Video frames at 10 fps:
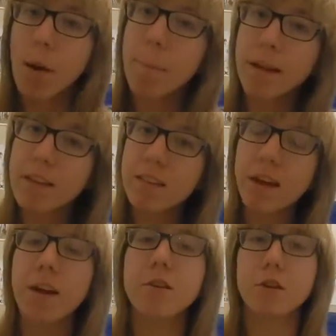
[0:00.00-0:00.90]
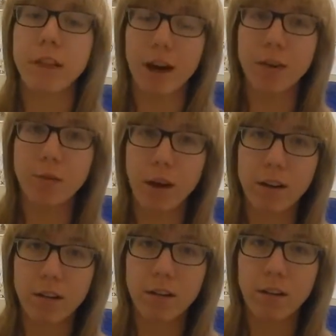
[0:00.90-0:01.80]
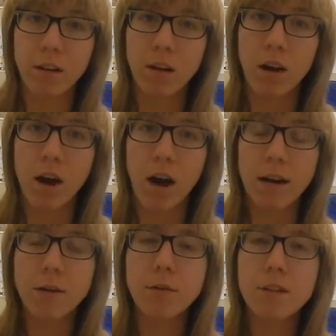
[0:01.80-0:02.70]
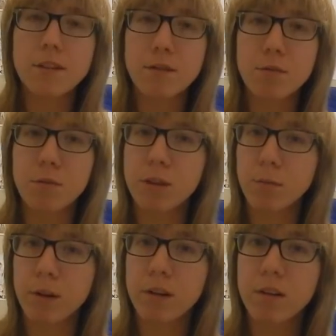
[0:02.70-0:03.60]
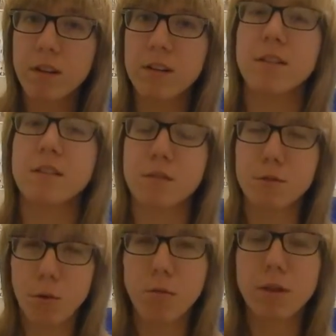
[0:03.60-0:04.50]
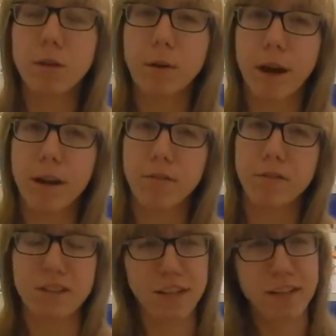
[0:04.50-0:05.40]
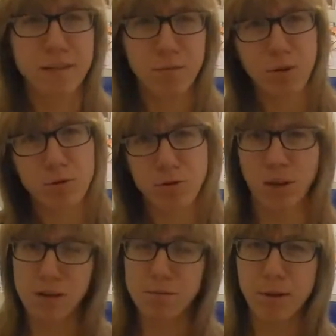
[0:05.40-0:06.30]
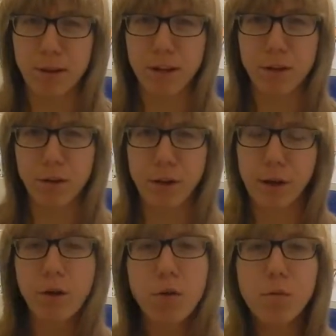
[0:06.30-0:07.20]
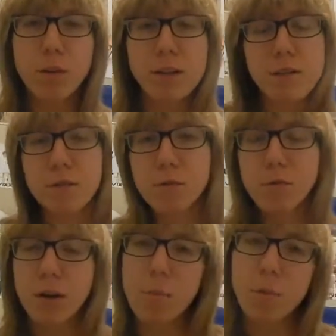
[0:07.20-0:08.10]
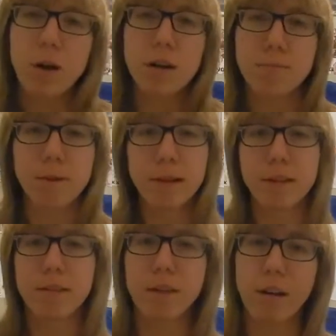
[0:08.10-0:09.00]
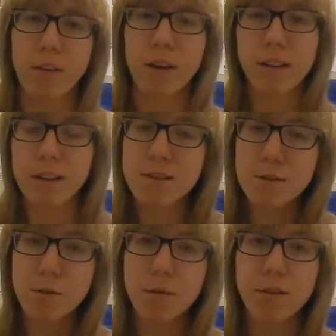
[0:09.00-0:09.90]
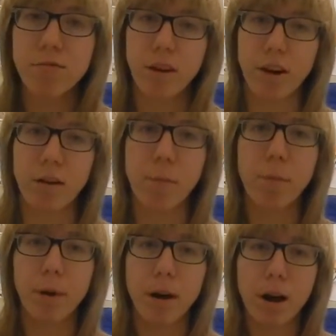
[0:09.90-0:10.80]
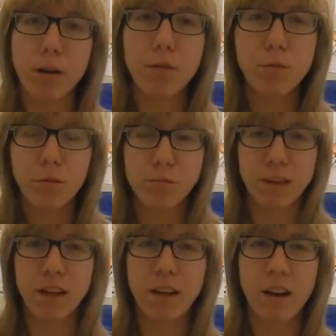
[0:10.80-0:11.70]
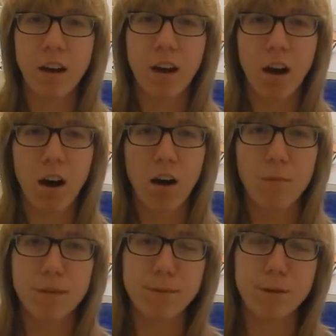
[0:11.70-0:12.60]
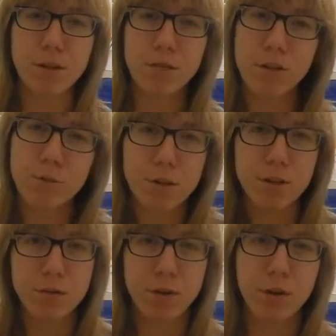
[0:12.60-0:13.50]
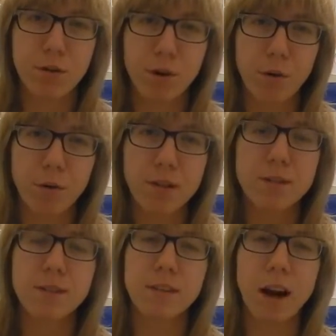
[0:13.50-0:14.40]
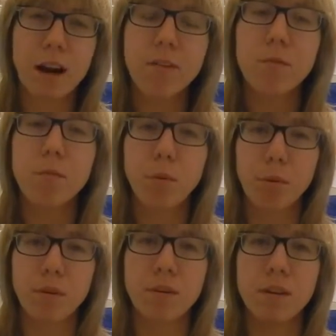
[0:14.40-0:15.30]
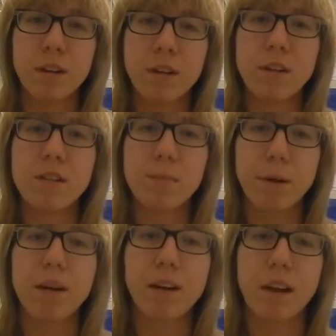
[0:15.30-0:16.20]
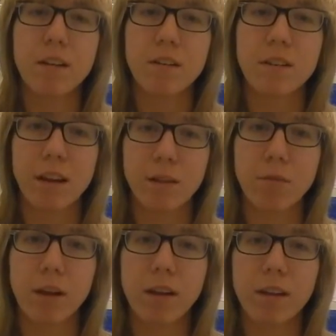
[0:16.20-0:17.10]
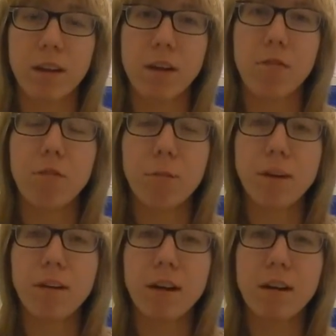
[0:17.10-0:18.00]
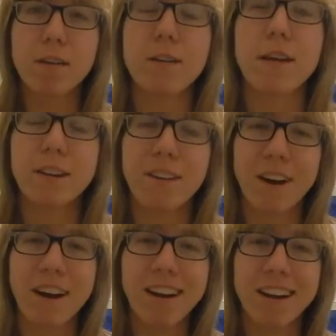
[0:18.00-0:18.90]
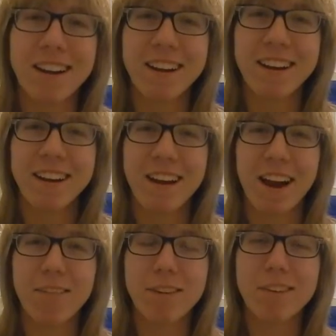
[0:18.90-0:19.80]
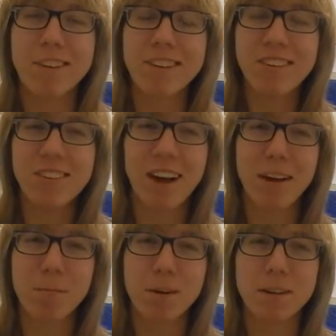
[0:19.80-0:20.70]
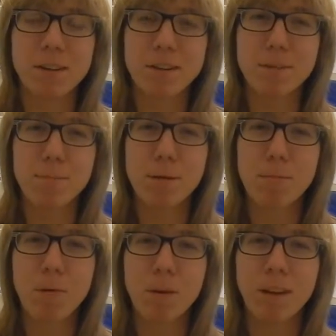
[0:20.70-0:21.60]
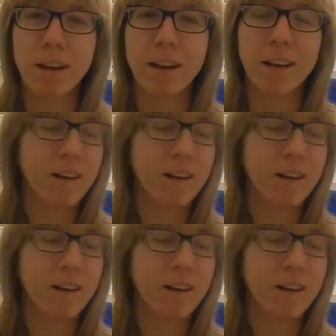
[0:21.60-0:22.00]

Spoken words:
Pick the character that you like. I know that sounds really weird, and it's totally okay if you're dating someone who's cosplaying and you're like, oh, well, let's do a couple cosplay and stuff. That's totally fine. But I know for me, especially if you want to do it on your own, it's kind of important to pick a character that you like. If you pick a character that you hate, I mean, you can do that, but it'd just be more like,